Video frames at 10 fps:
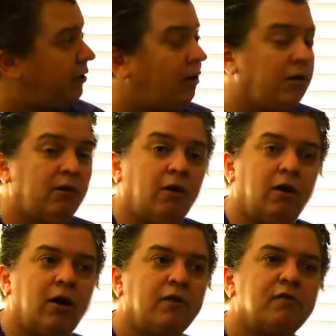
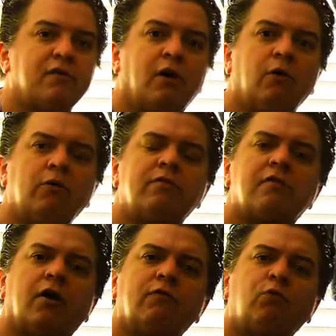along zones
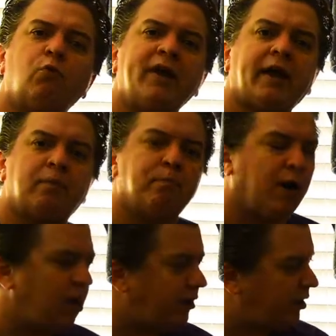of weak
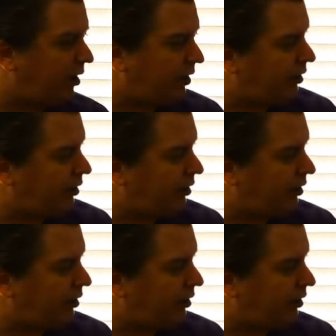bonding.